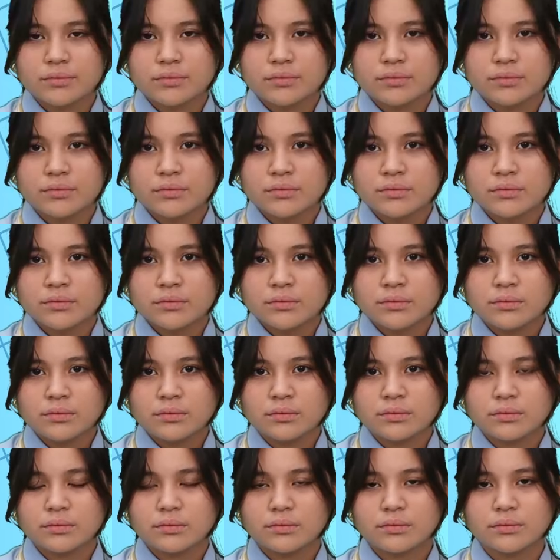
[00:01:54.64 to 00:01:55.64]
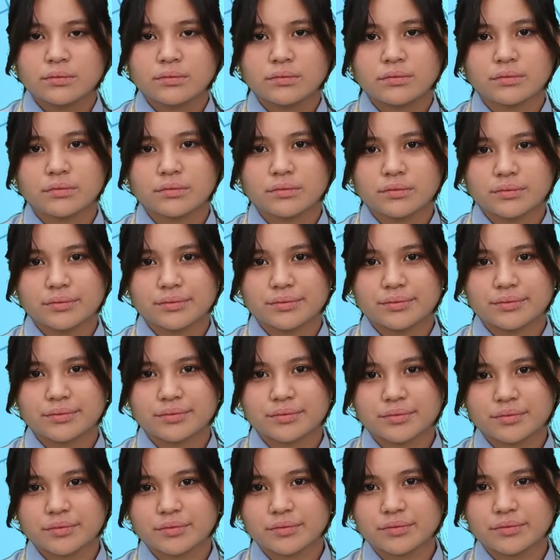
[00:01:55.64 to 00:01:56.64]

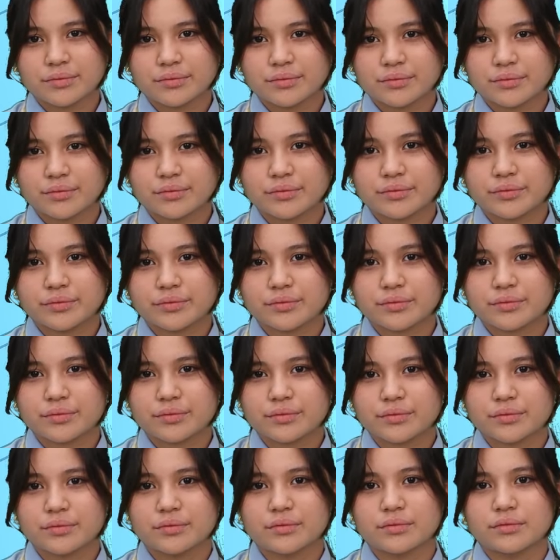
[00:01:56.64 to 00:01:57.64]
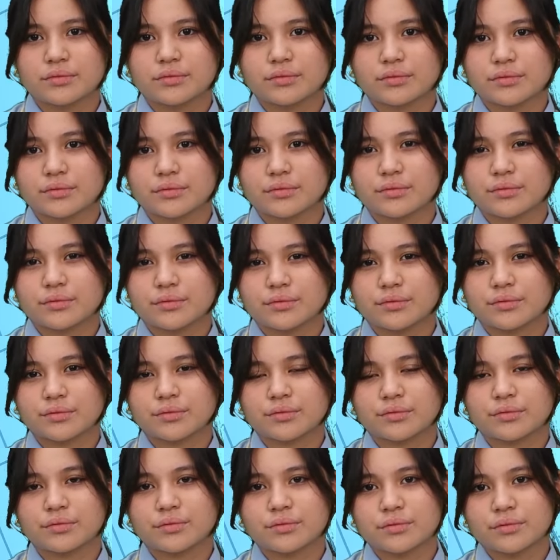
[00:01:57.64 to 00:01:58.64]

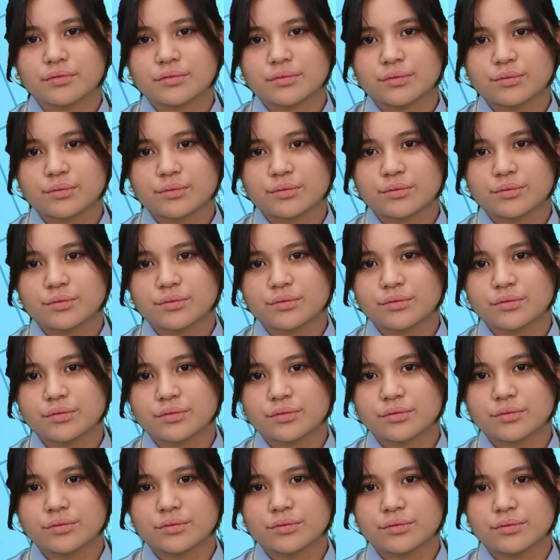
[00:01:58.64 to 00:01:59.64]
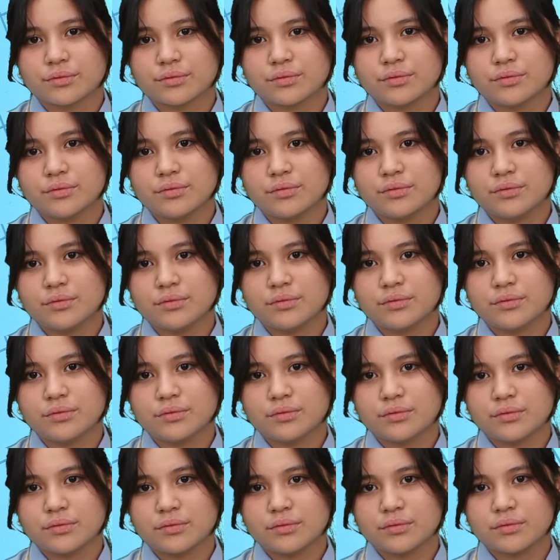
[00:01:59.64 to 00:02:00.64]

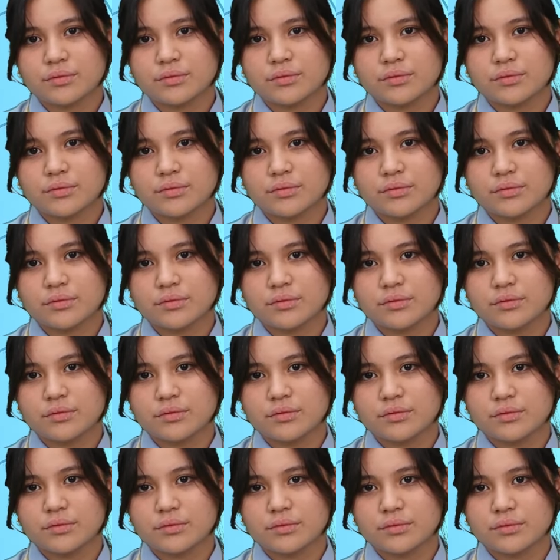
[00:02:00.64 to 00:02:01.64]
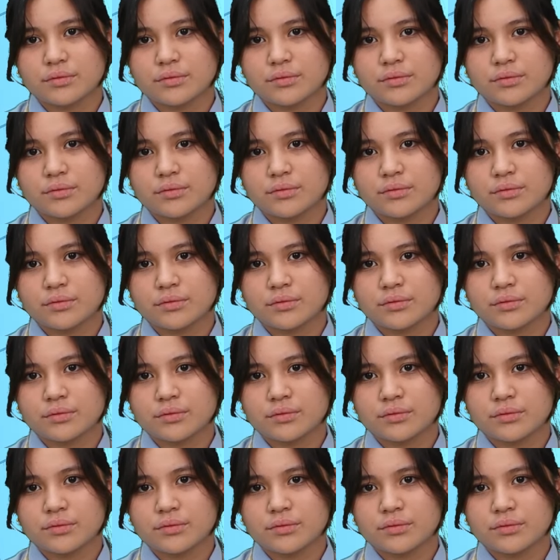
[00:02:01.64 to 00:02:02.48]
The person shown says nothing.